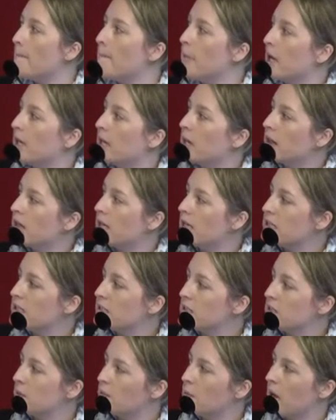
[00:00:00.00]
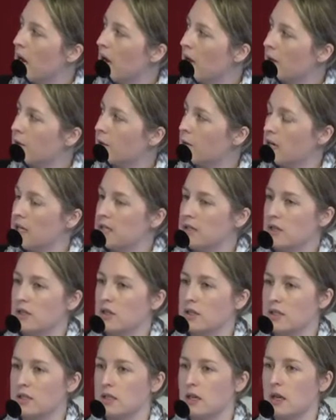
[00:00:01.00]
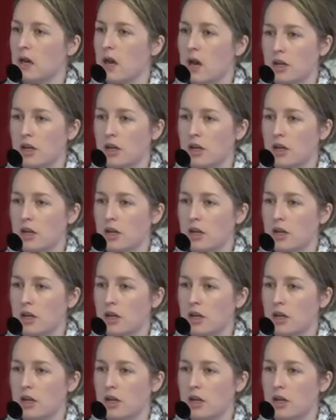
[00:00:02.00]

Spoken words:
But these are some pathways because,